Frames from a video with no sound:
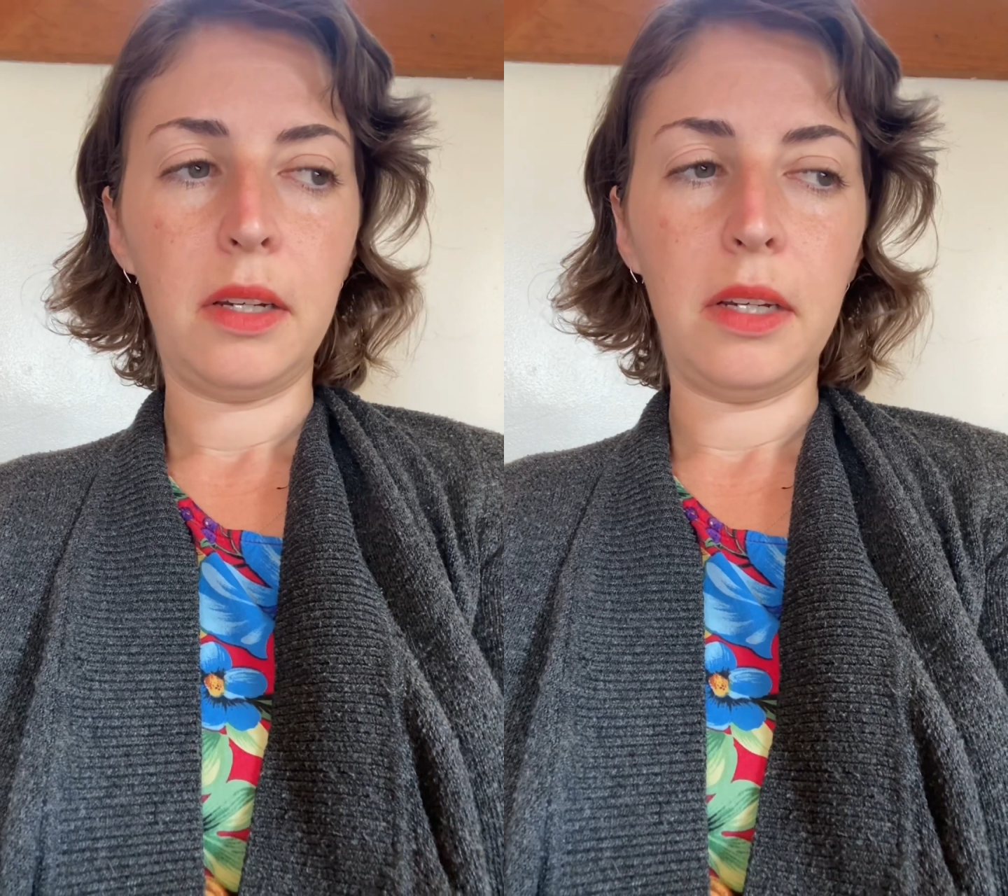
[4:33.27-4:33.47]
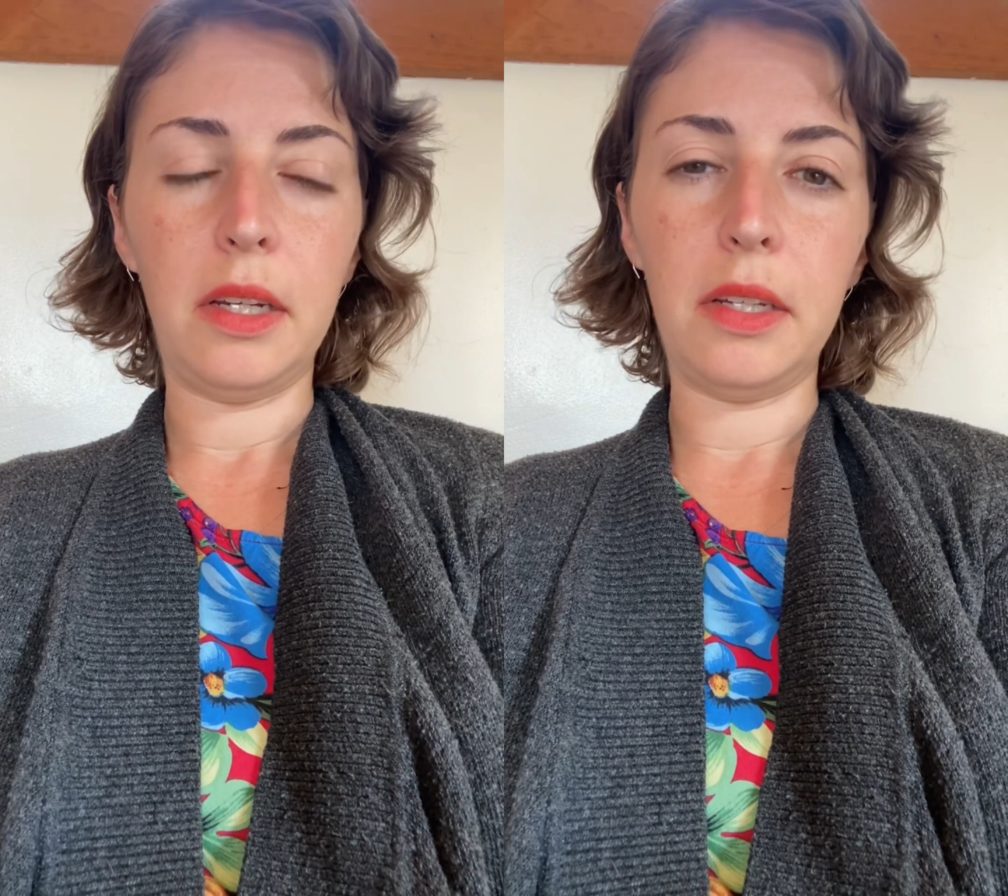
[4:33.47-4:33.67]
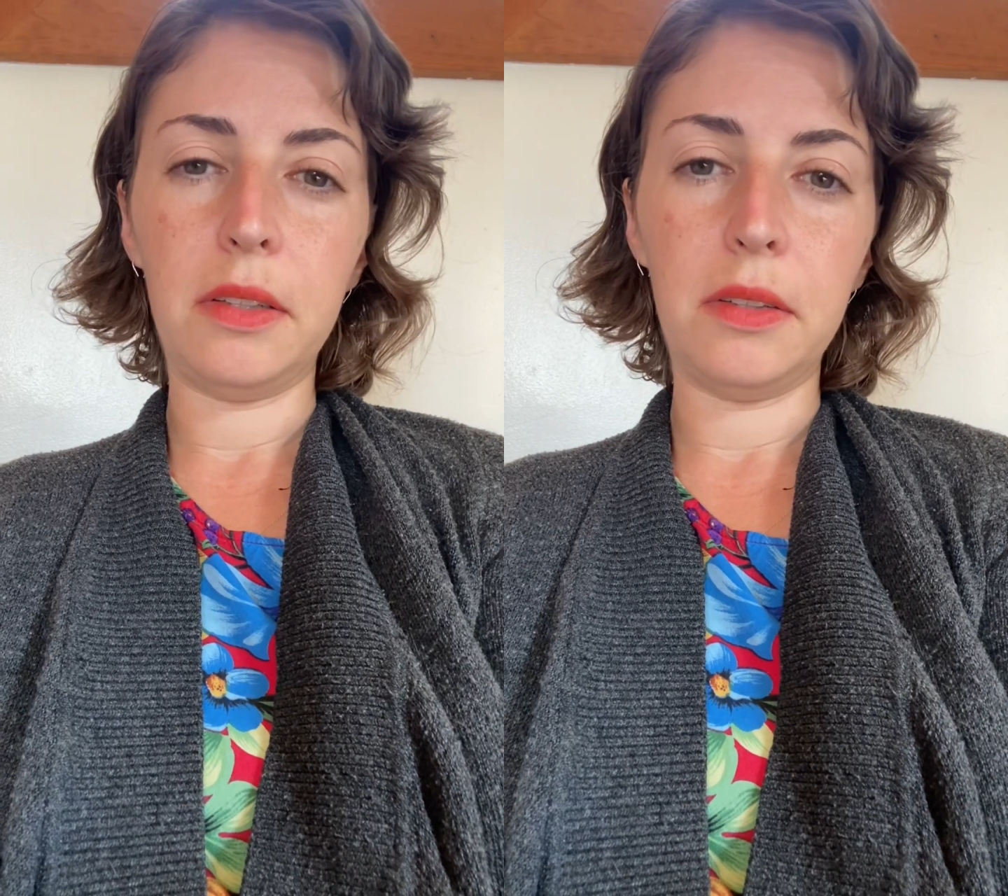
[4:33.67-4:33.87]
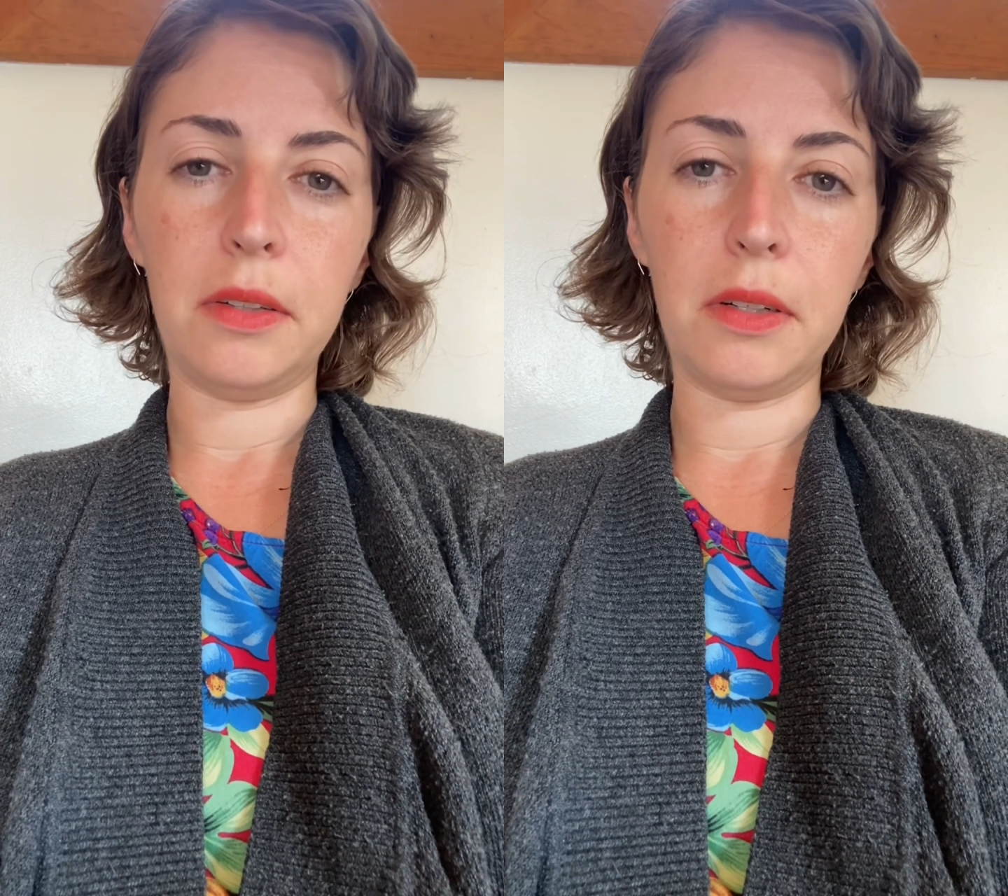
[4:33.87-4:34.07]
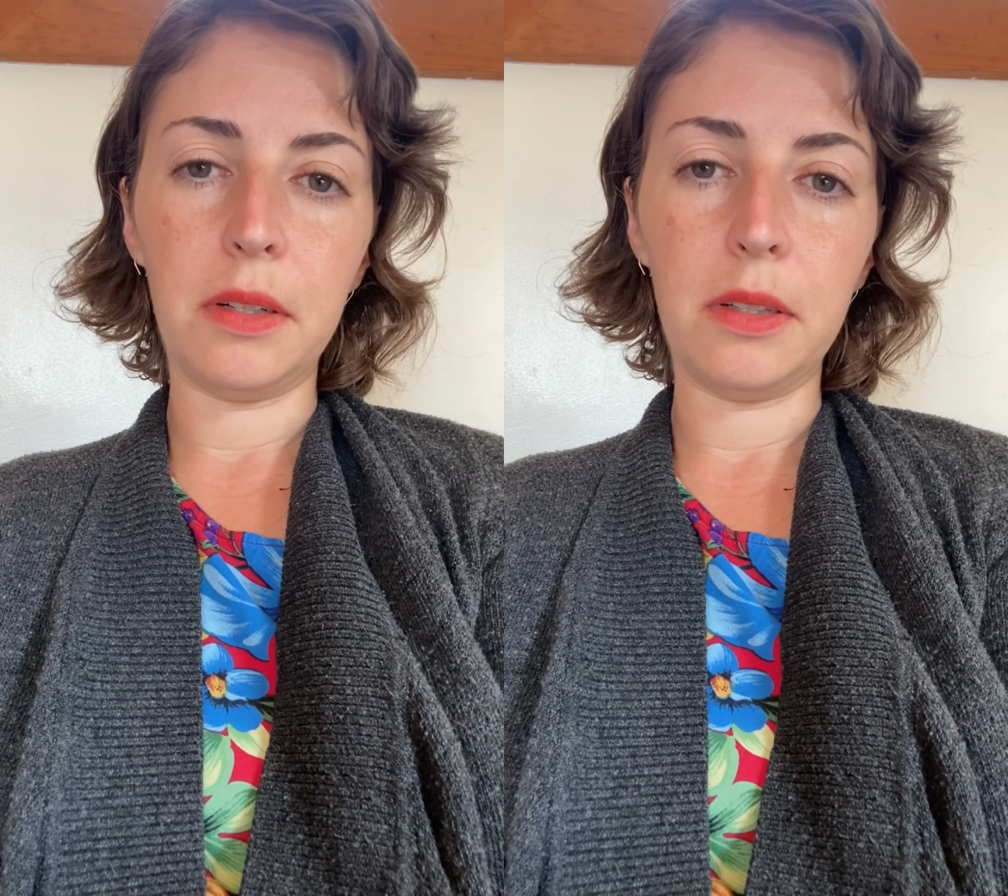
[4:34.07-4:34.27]
in
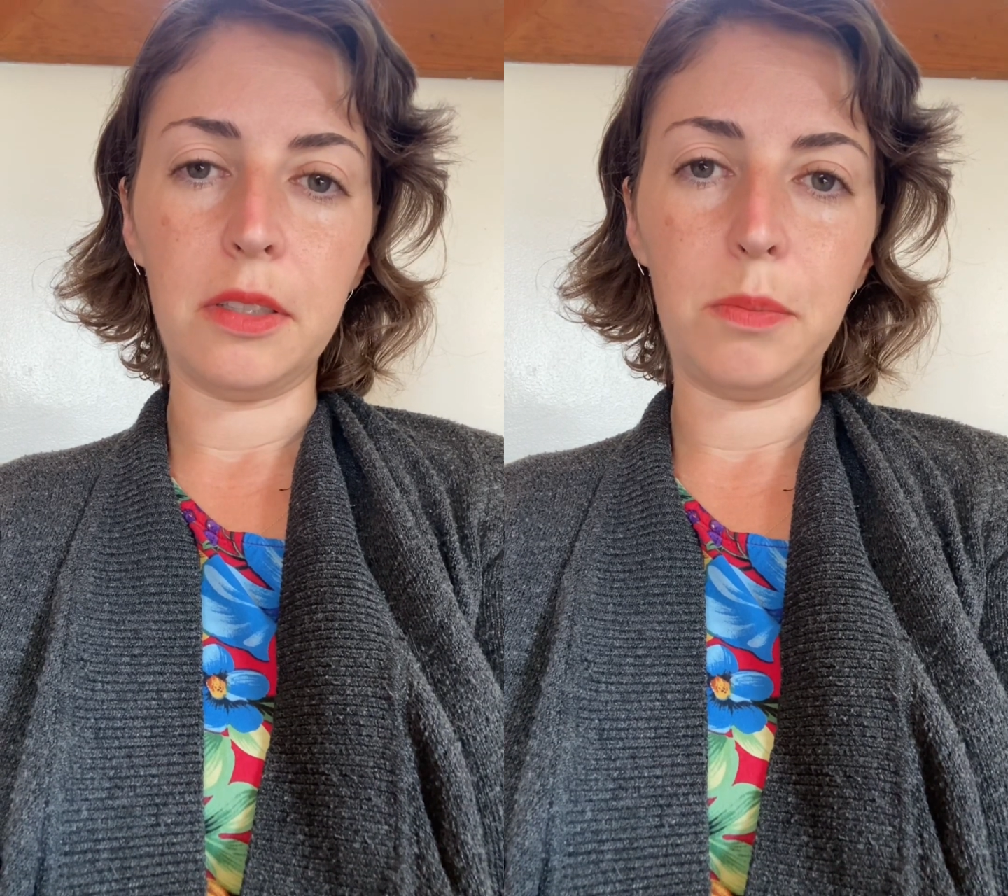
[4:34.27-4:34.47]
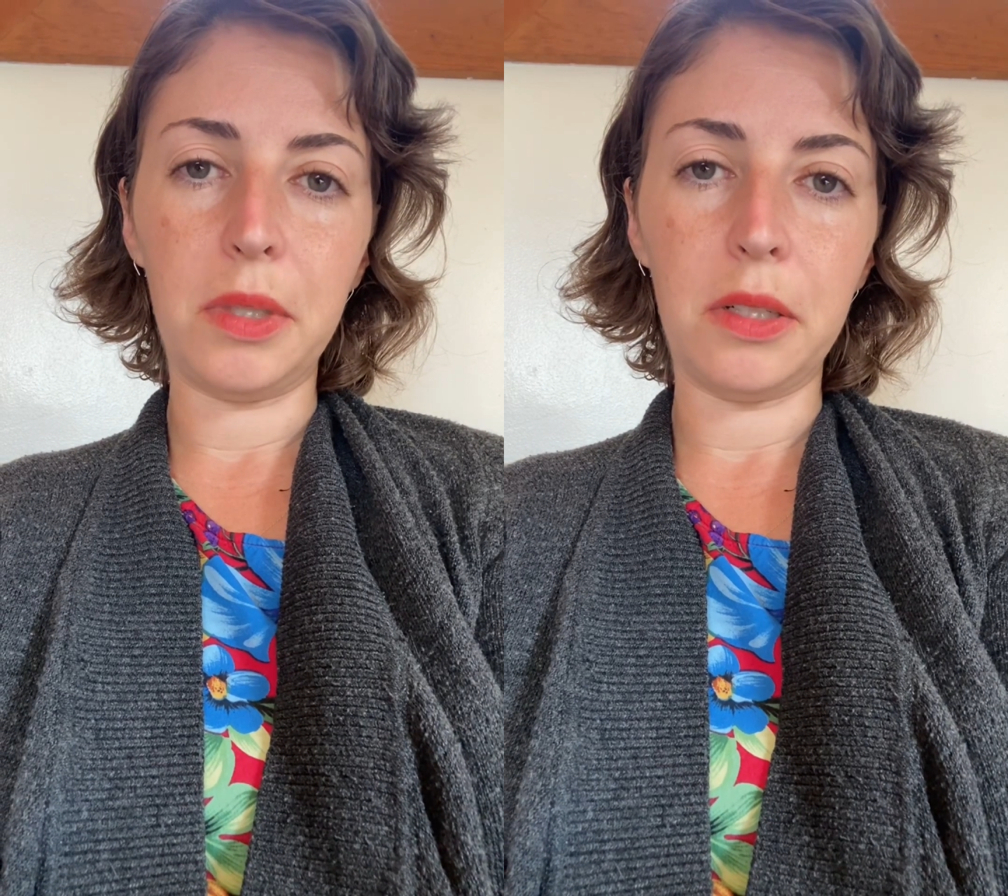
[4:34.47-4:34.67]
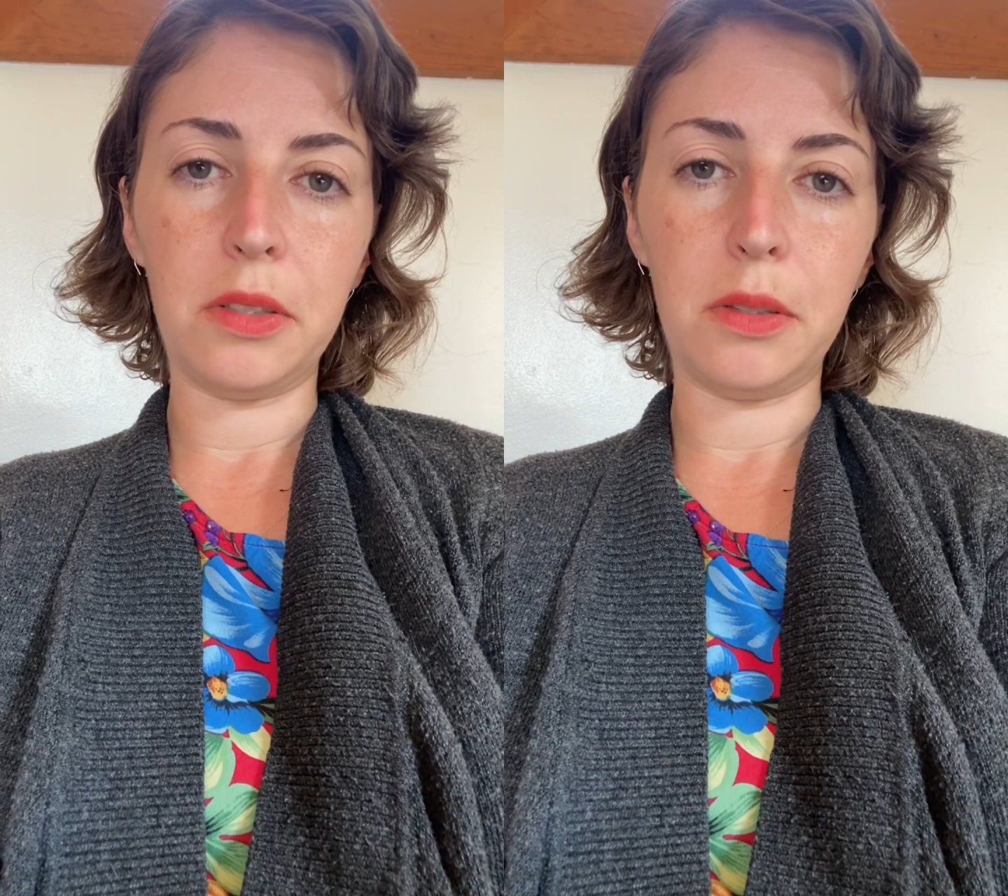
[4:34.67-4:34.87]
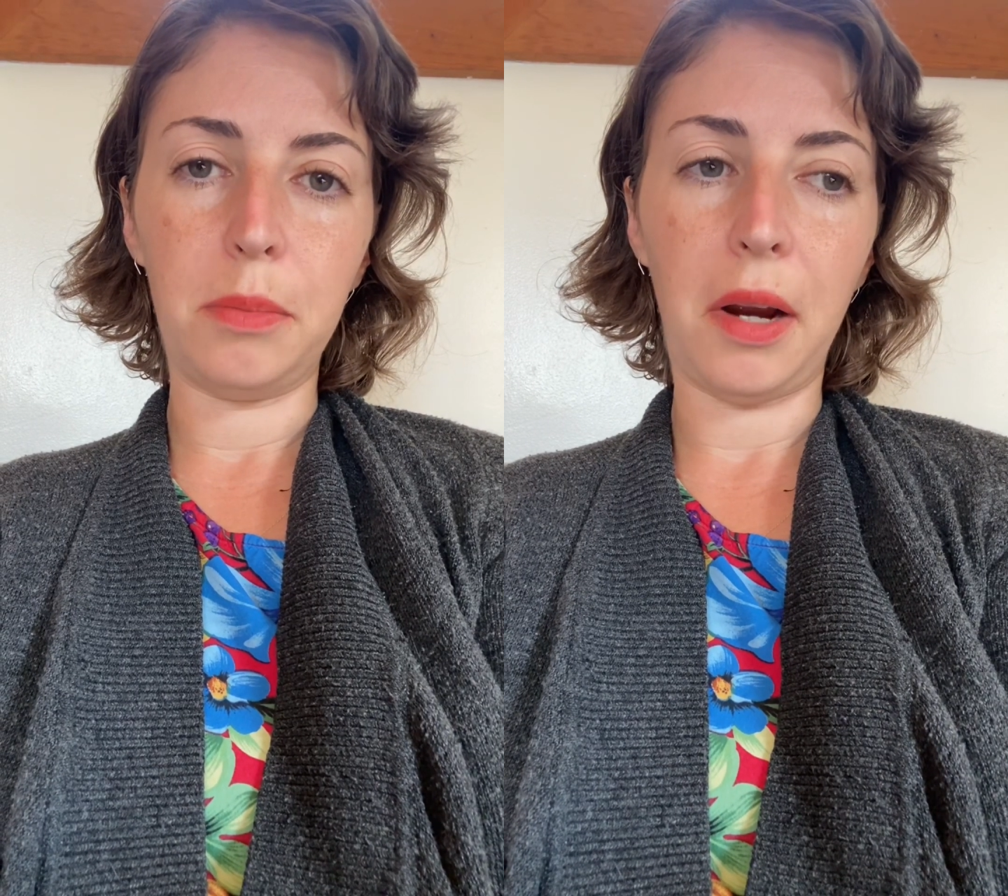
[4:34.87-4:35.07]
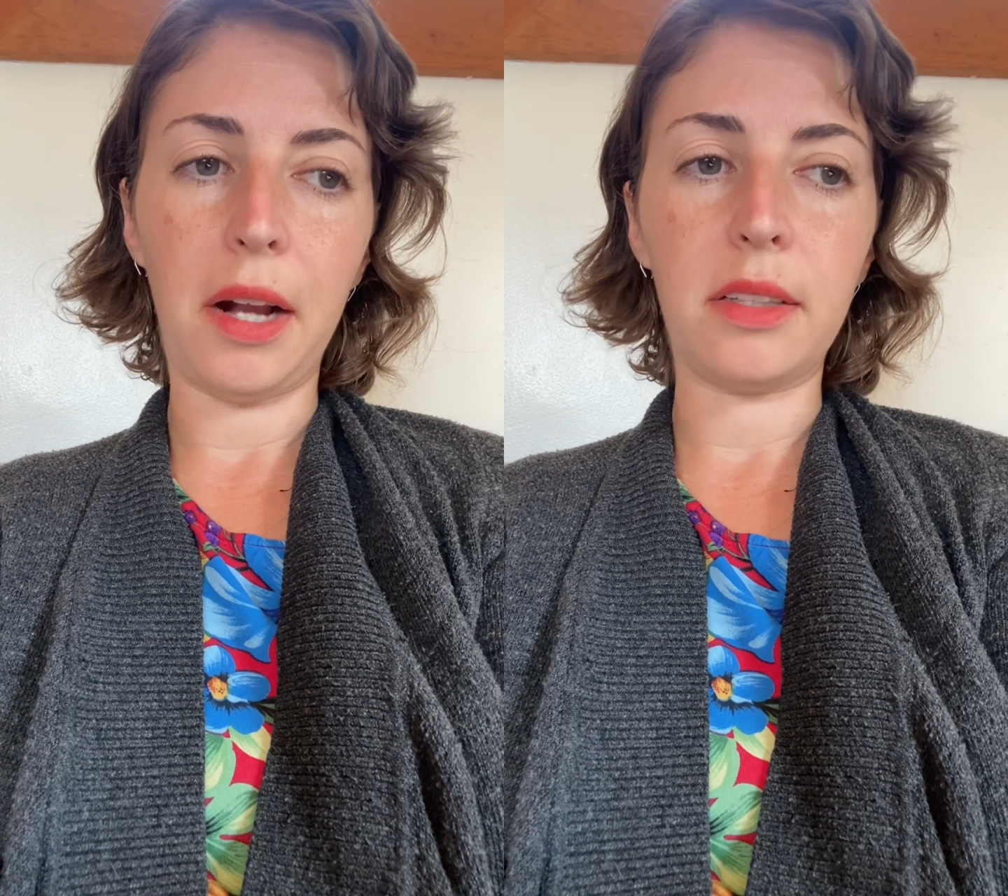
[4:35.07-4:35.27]
your spiritual
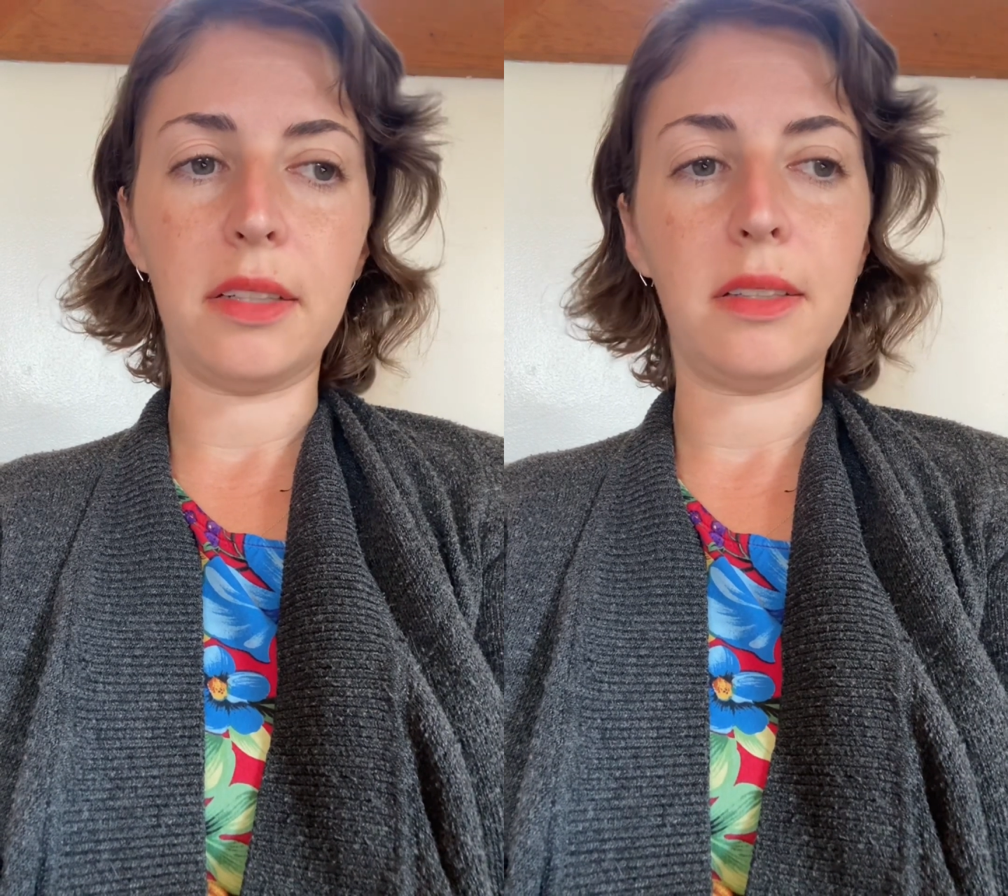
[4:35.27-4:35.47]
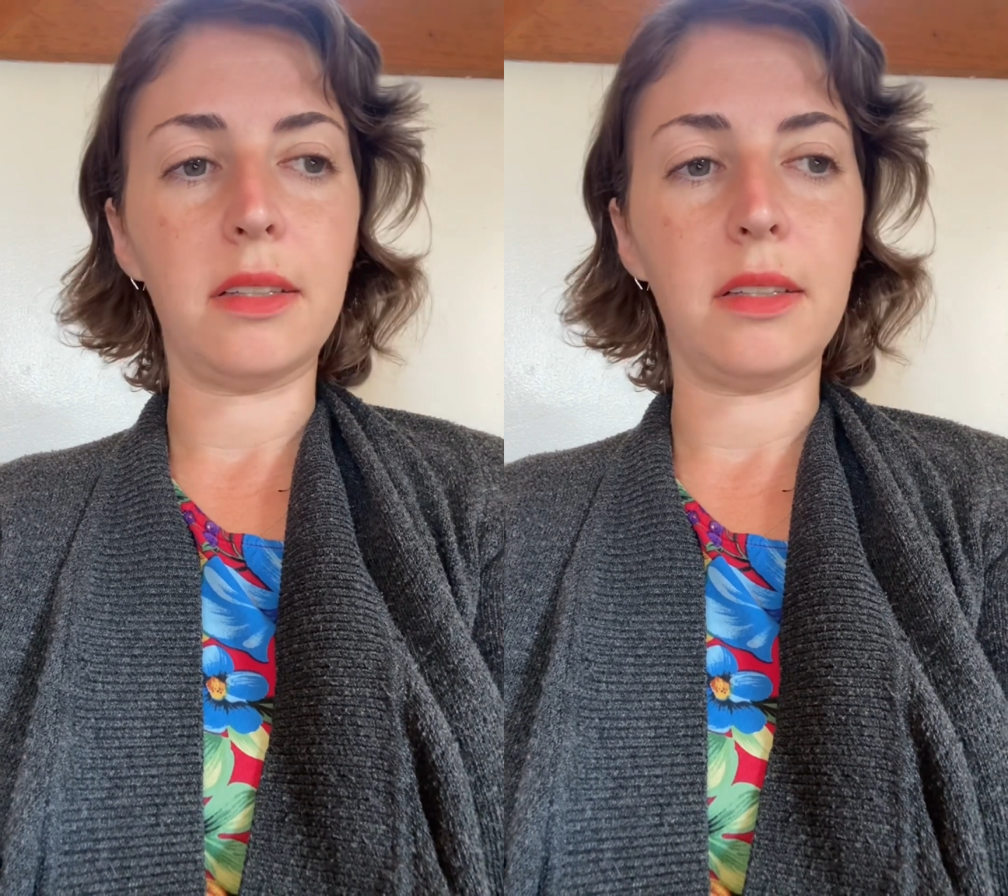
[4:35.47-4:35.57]
practice